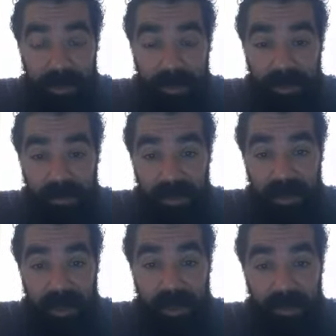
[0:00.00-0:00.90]
but it wouldn't fit
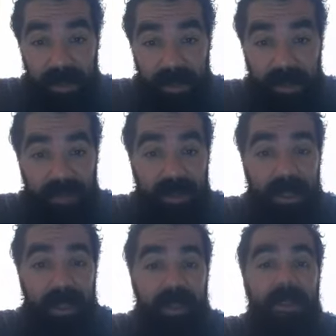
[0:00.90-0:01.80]
the elevator, and the
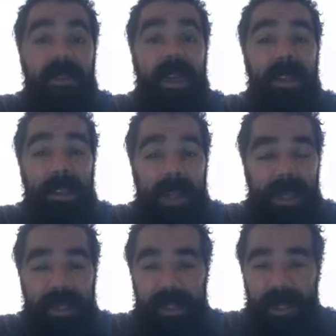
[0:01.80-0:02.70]
fucking dude had said I
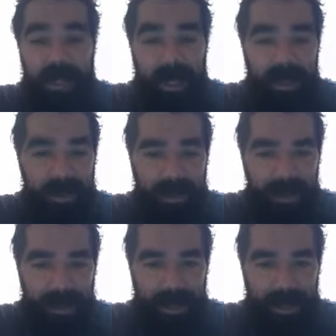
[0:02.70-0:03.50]
had to take it out, and